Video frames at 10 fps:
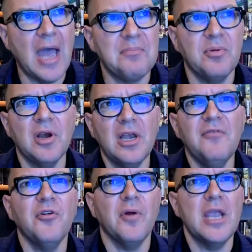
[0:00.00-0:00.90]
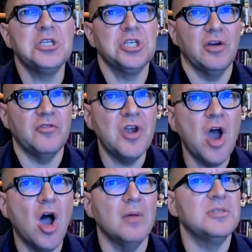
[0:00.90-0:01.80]
that proliferation of
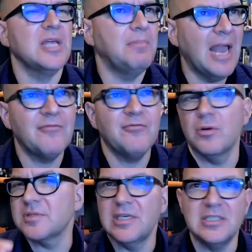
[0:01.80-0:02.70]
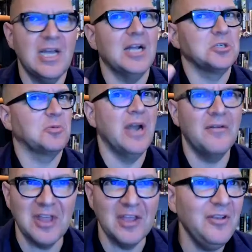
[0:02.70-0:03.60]
knobs that platforms can touch
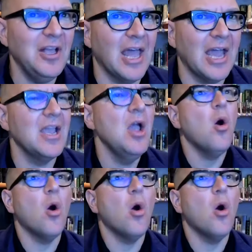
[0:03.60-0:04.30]
whenever they feel like